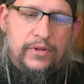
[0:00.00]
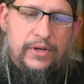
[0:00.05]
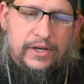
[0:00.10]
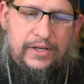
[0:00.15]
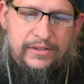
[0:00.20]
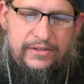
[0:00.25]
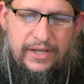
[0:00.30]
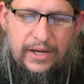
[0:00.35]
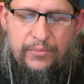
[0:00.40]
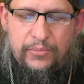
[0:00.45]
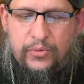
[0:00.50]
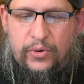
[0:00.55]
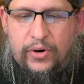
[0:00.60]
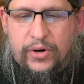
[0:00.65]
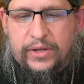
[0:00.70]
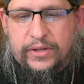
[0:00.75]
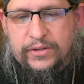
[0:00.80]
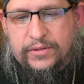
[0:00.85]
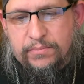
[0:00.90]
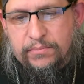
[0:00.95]
the
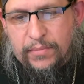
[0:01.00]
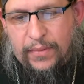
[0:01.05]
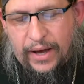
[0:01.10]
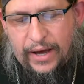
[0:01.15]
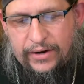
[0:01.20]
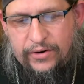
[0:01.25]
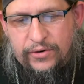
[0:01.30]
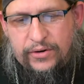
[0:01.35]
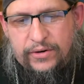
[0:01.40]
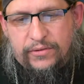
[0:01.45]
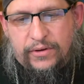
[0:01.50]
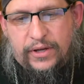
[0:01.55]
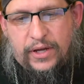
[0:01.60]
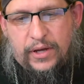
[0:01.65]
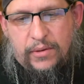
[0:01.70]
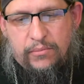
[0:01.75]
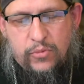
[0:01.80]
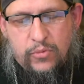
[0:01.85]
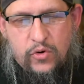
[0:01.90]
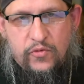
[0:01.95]
contemporary, the modern
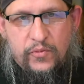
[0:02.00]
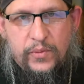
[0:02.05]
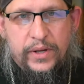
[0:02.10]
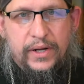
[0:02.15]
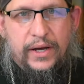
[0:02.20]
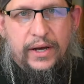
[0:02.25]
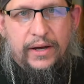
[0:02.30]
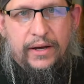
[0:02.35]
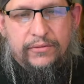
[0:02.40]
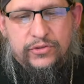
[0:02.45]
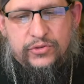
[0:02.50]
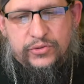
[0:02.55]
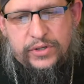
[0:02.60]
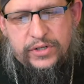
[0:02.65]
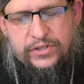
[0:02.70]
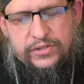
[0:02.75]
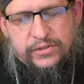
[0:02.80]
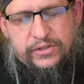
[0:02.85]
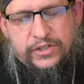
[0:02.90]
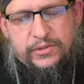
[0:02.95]
movement of
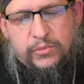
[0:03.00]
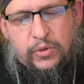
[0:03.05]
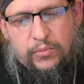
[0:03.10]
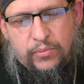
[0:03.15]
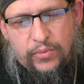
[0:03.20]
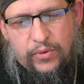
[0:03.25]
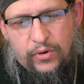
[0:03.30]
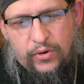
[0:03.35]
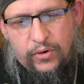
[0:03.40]
traditionalism or,